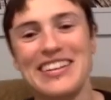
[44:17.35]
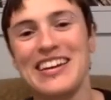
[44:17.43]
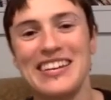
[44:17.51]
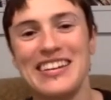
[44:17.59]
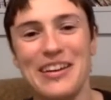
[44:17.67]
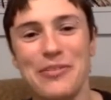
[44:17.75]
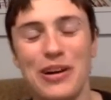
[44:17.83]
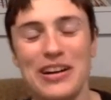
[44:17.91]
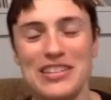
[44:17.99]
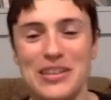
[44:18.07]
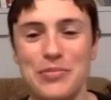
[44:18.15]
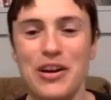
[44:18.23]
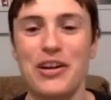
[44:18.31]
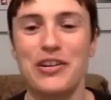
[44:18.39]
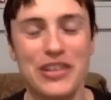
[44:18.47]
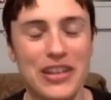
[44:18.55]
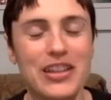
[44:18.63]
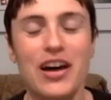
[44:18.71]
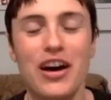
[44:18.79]
it winds up
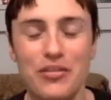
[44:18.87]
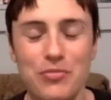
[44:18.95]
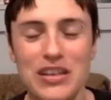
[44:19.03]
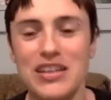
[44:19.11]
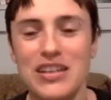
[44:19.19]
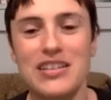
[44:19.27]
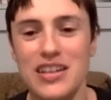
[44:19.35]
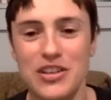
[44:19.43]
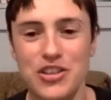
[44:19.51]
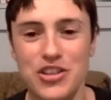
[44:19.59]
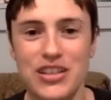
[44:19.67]
garnering a lot of media attention.